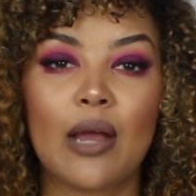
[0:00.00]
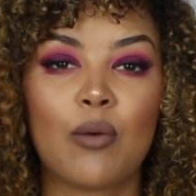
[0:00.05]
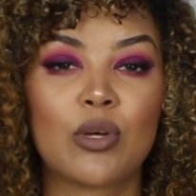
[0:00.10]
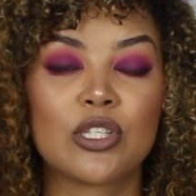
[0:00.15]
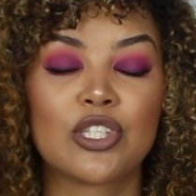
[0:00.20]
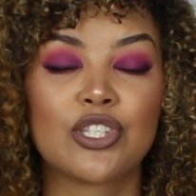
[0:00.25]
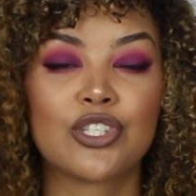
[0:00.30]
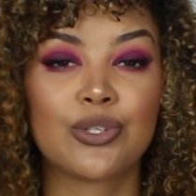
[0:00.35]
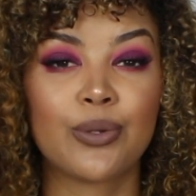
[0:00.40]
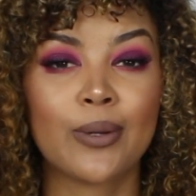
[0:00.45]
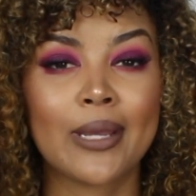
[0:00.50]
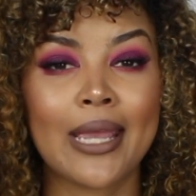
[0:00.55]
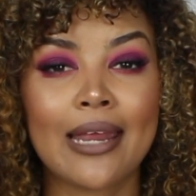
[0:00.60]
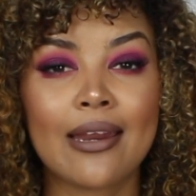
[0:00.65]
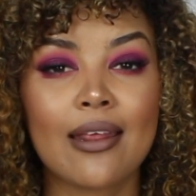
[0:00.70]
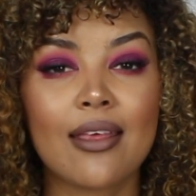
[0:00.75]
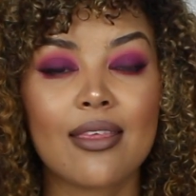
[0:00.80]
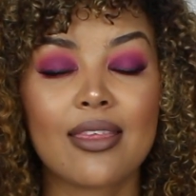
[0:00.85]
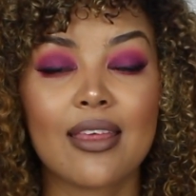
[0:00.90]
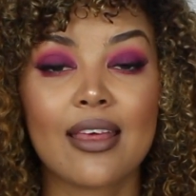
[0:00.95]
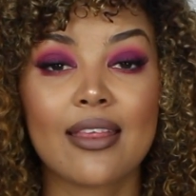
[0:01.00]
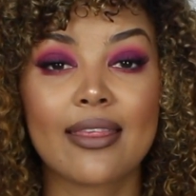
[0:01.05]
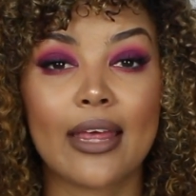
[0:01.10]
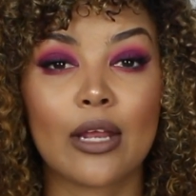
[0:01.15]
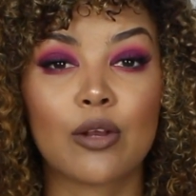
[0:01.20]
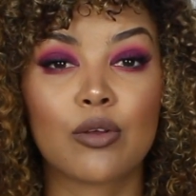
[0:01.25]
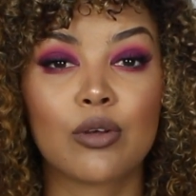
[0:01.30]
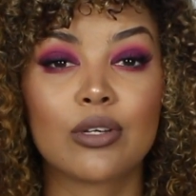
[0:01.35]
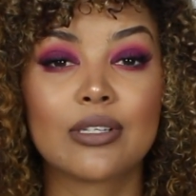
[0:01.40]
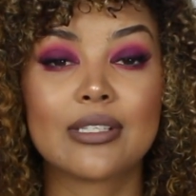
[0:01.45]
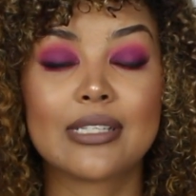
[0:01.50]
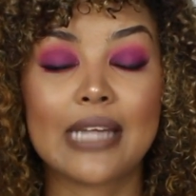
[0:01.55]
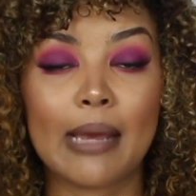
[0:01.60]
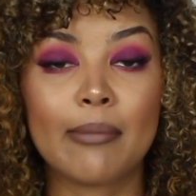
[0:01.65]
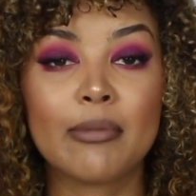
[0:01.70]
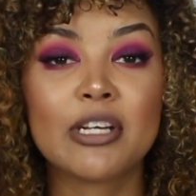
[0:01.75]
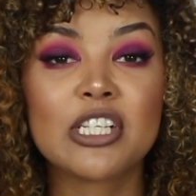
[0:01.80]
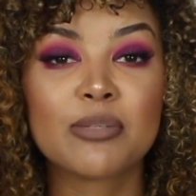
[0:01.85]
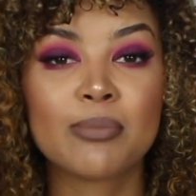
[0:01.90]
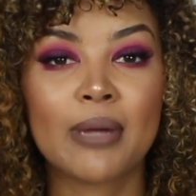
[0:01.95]
I wasn't doing anything that could
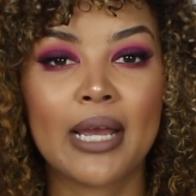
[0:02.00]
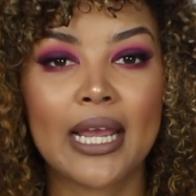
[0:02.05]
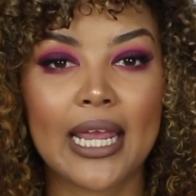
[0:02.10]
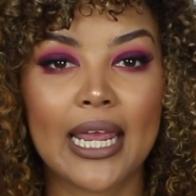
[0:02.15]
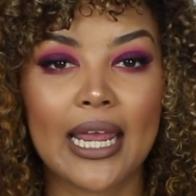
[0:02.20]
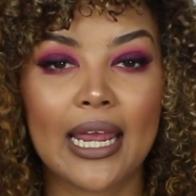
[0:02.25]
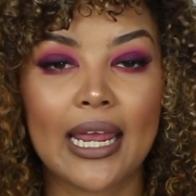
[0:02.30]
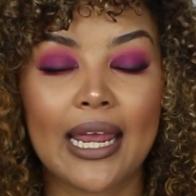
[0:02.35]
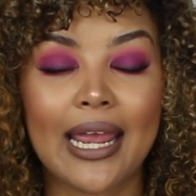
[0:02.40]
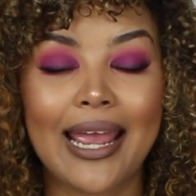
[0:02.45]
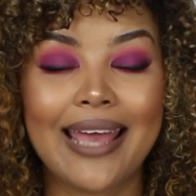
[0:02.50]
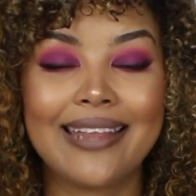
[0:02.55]
damage my hair.